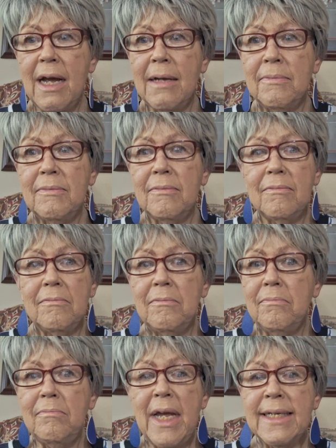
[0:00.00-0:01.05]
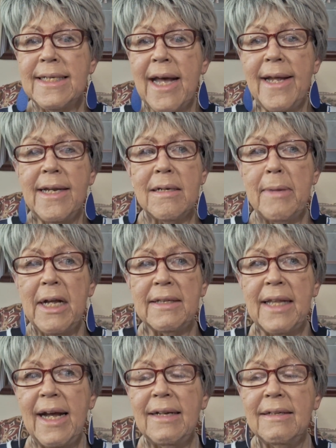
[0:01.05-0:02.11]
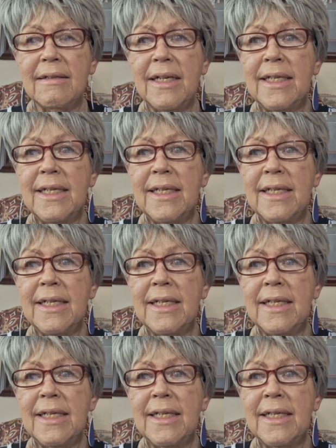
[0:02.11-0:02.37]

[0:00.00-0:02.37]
I'm excited about that.